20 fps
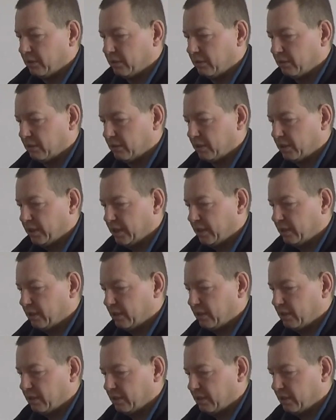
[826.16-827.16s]
So
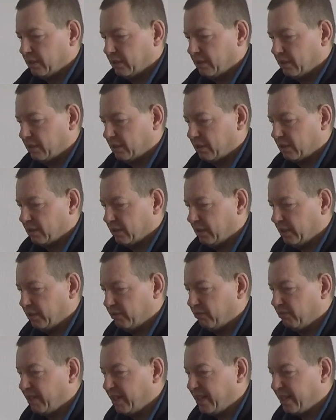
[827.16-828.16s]

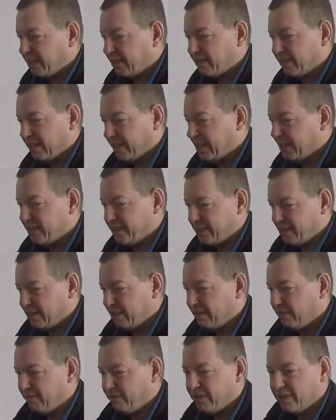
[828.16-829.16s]
it's really good. It's
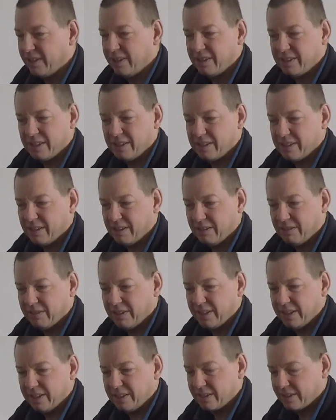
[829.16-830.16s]
so versatile,
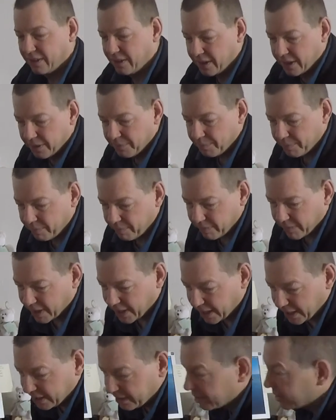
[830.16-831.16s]
this,
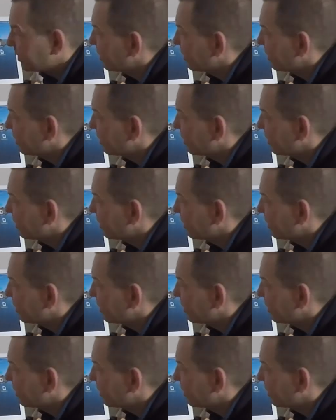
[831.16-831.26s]
as